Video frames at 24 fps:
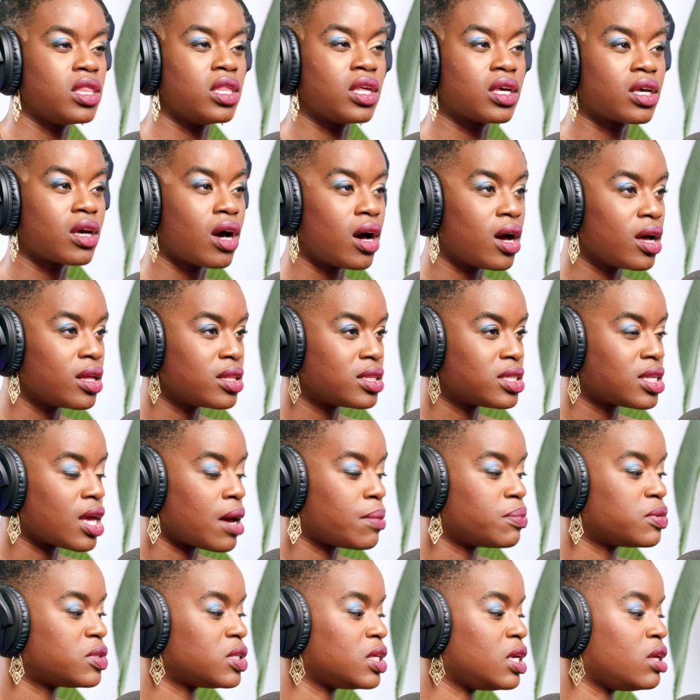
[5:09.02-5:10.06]
the
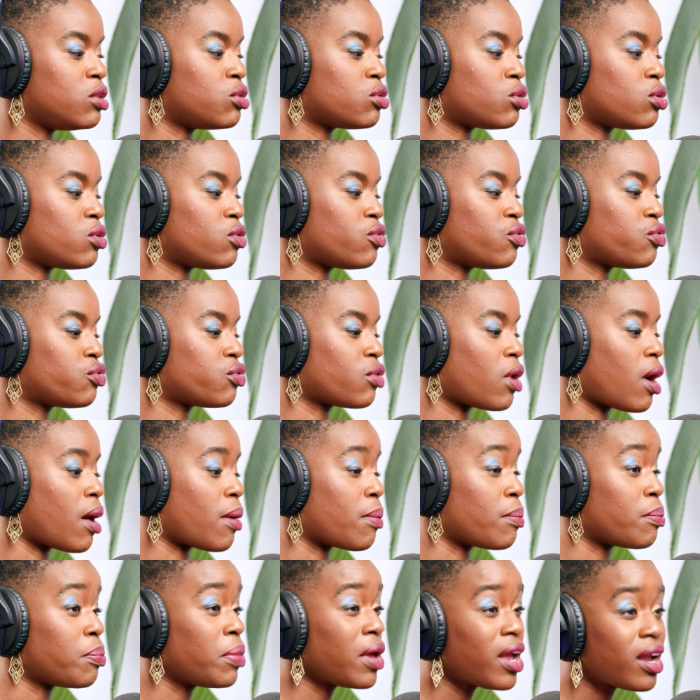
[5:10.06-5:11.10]
concepts, either
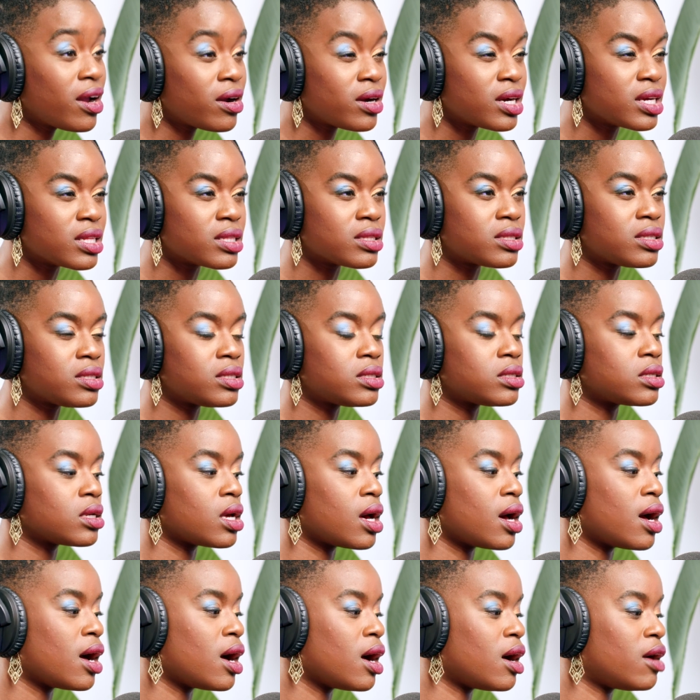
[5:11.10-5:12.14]
from parents,
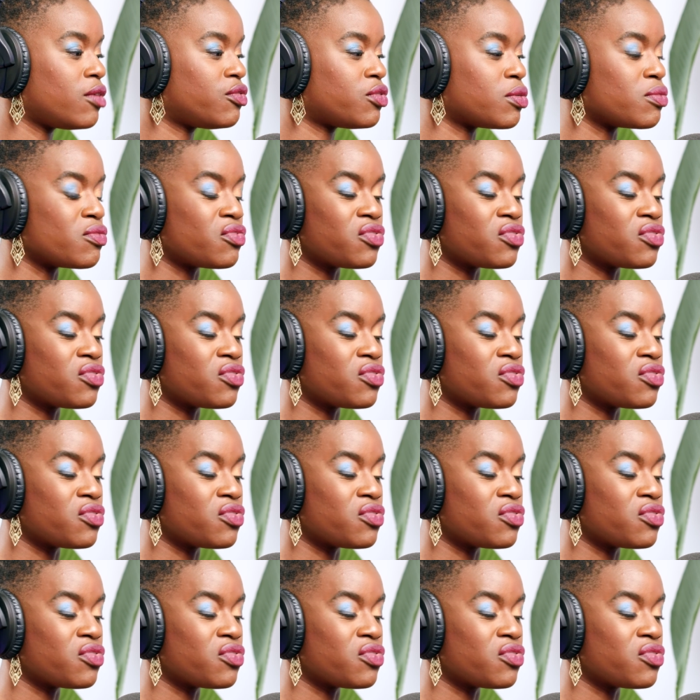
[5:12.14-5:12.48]
from